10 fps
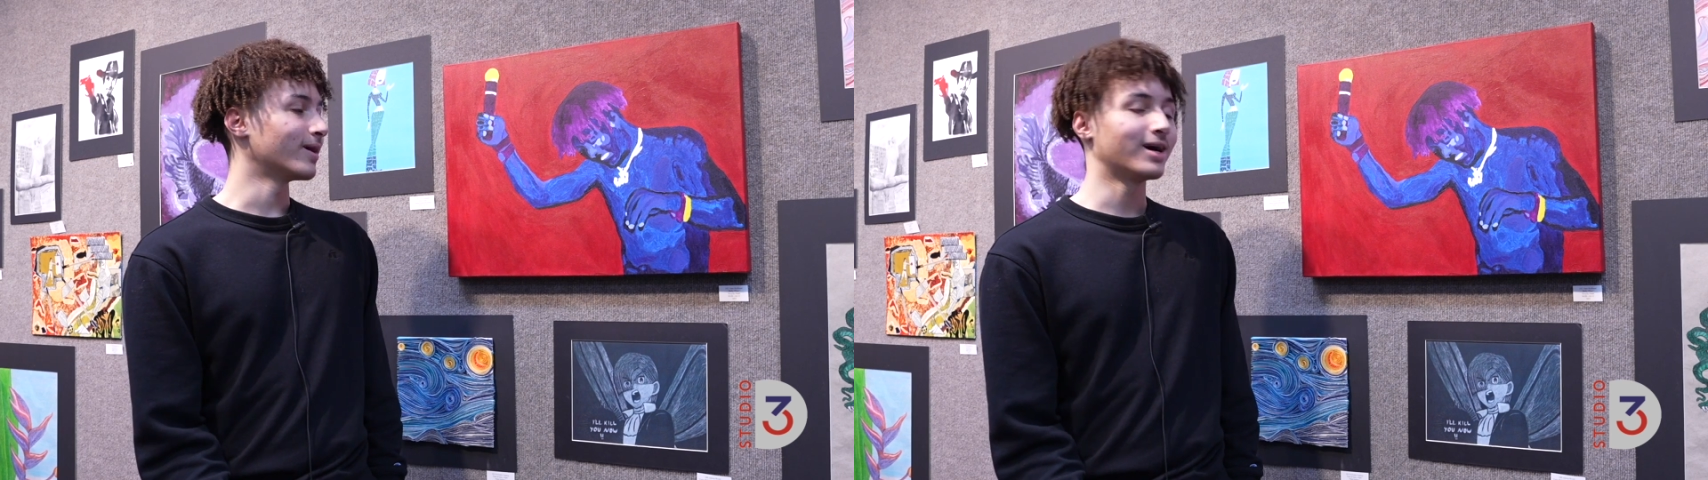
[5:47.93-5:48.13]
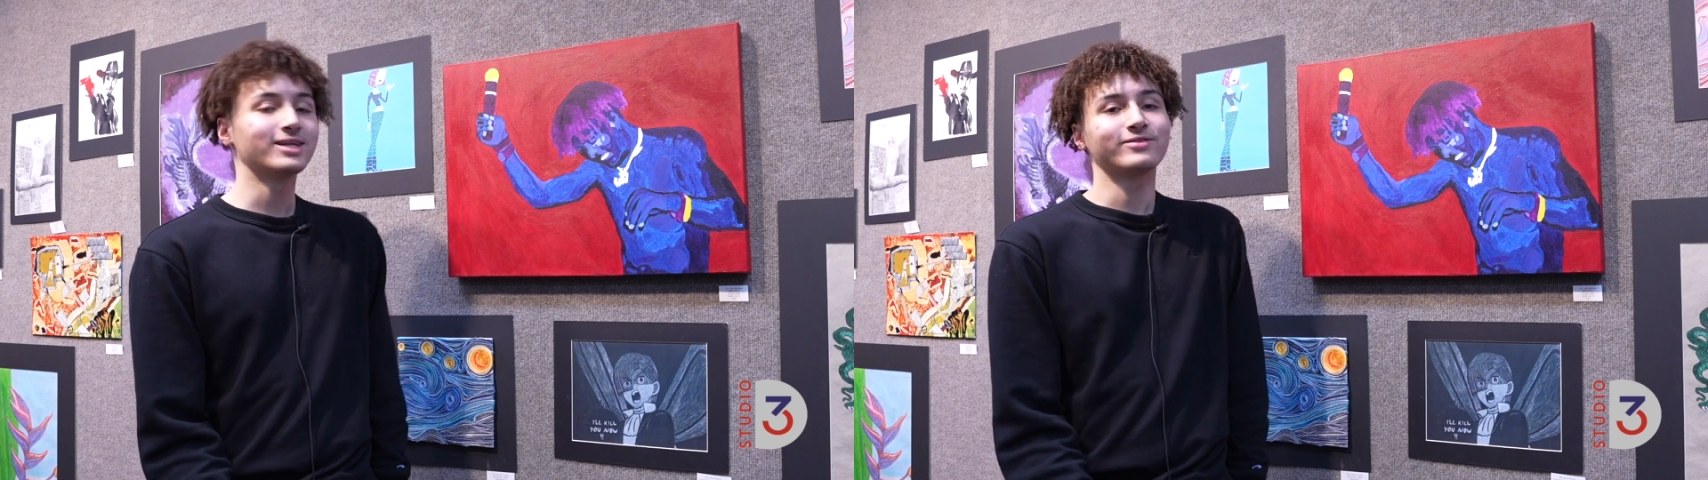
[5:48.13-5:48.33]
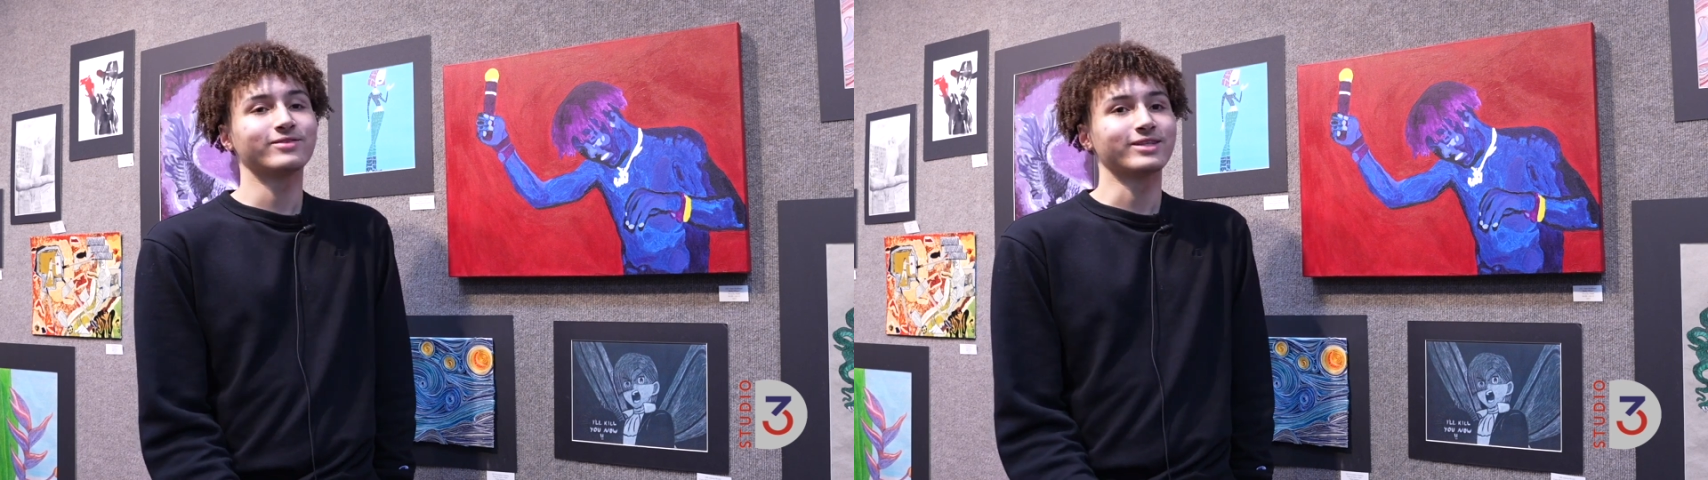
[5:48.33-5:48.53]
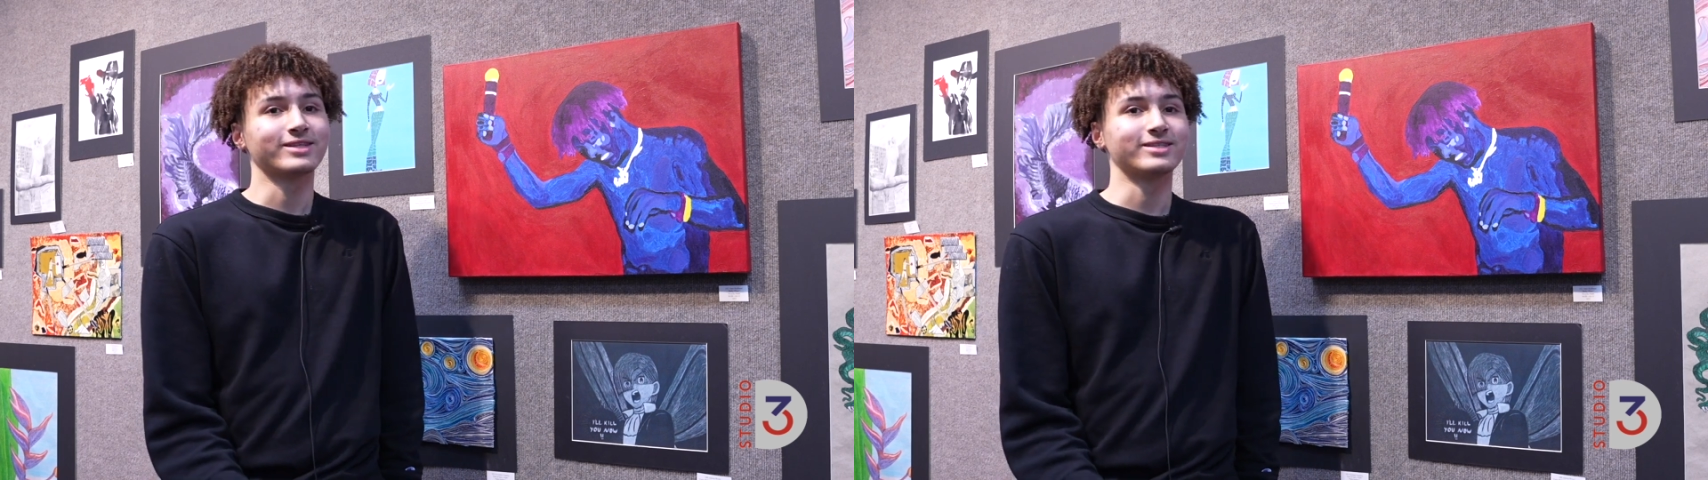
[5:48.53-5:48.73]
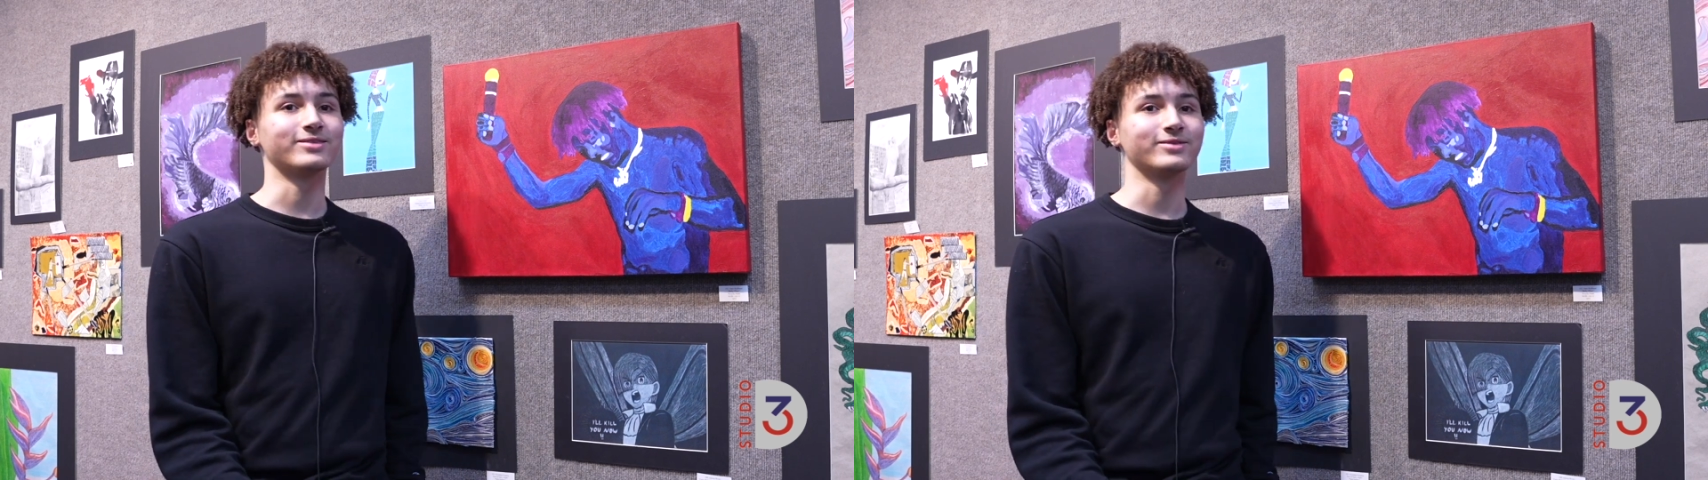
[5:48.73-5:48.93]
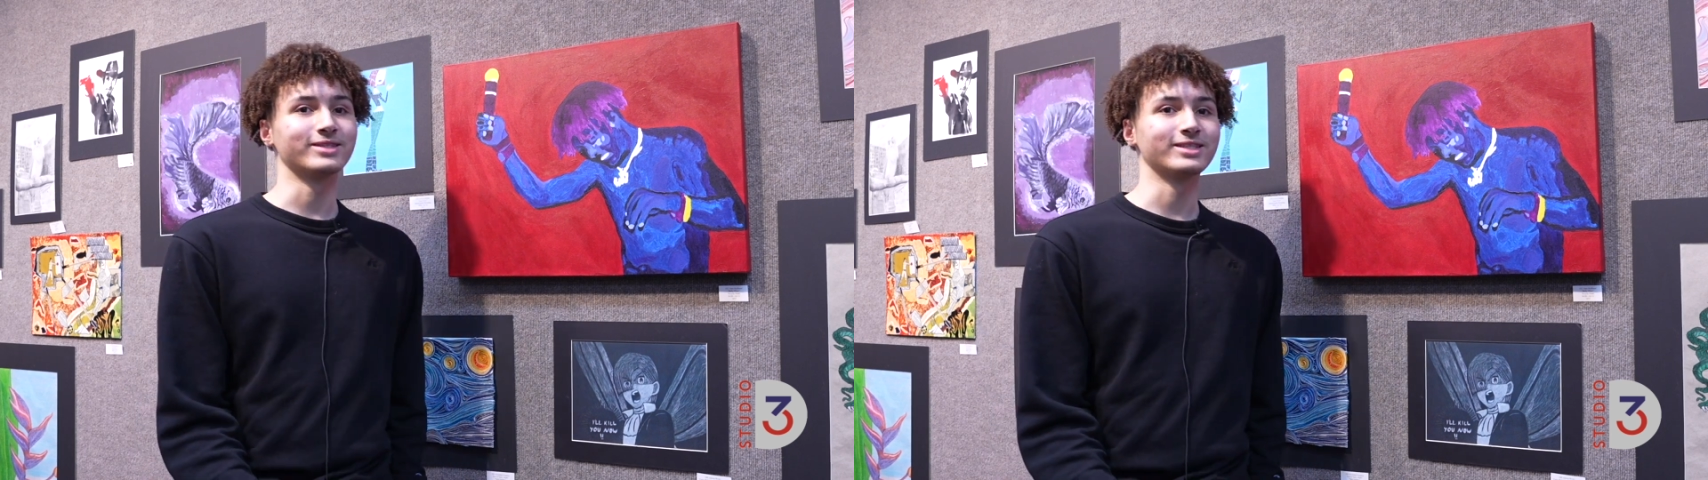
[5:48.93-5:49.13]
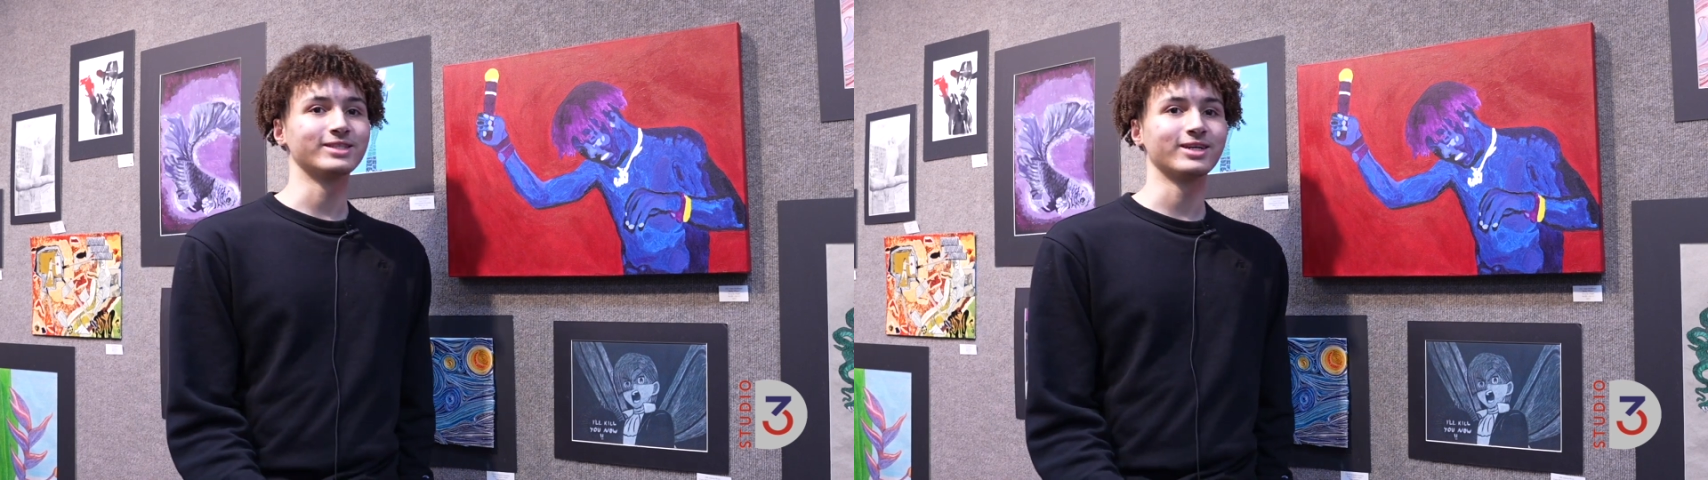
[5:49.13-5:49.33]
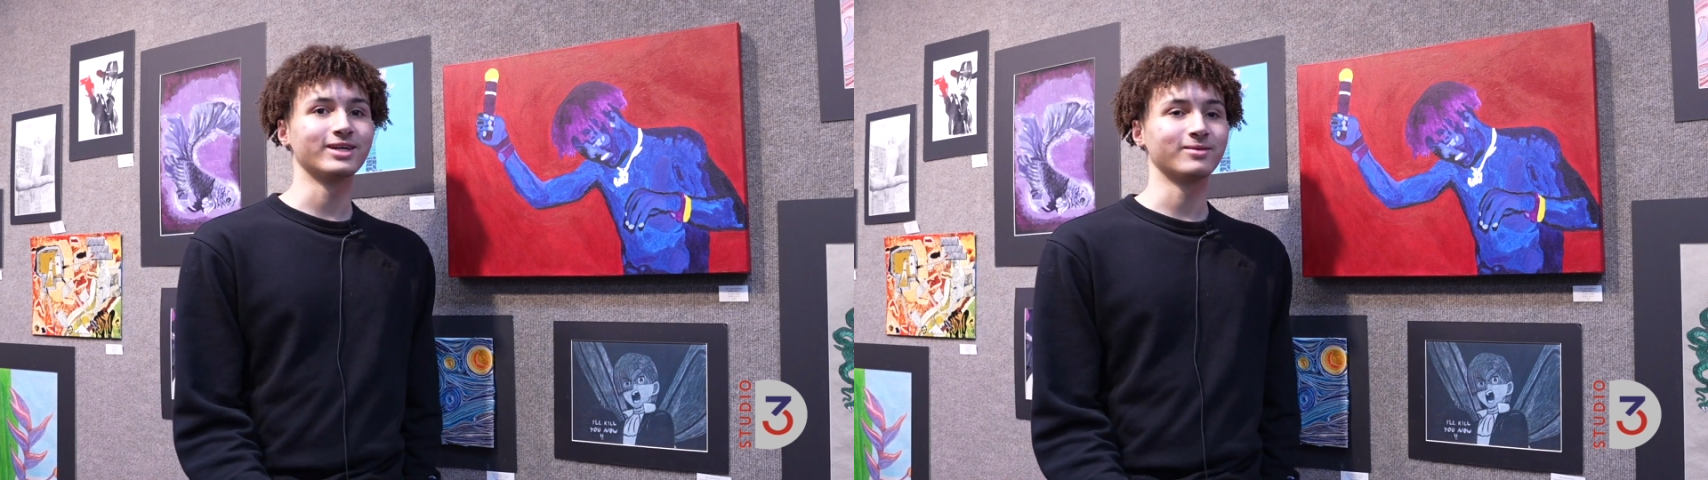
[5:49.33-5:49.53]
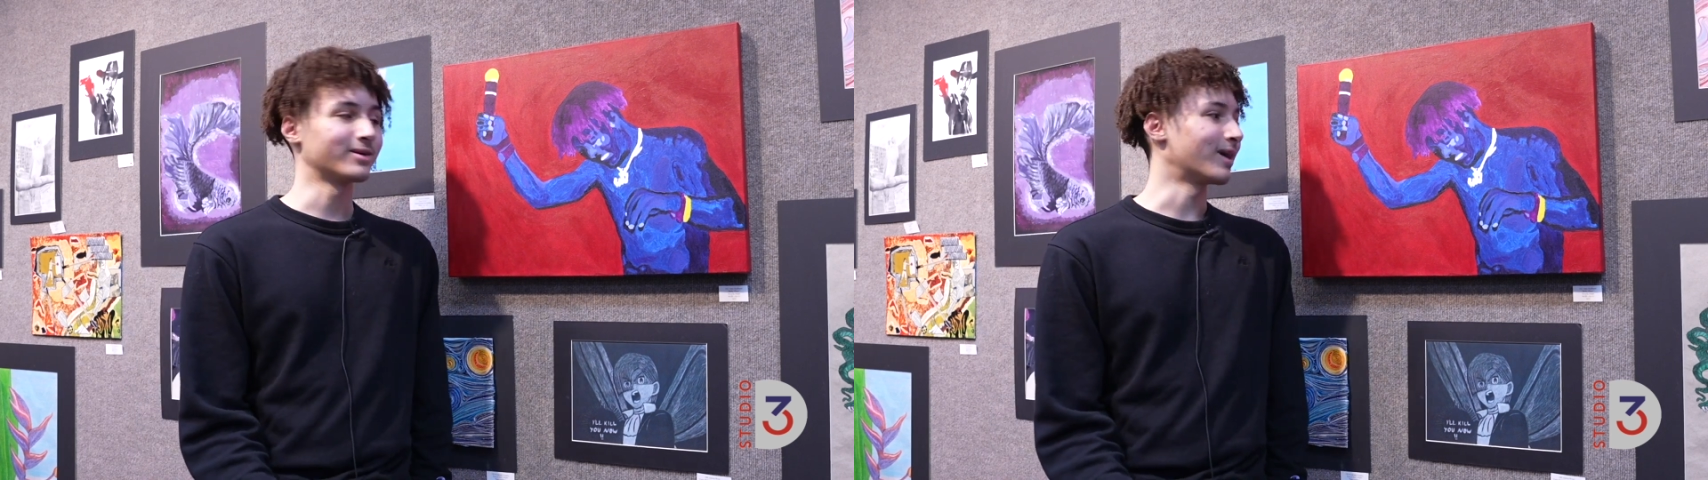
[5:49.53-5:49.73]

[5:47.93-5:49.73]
I just felt like I did a really good job.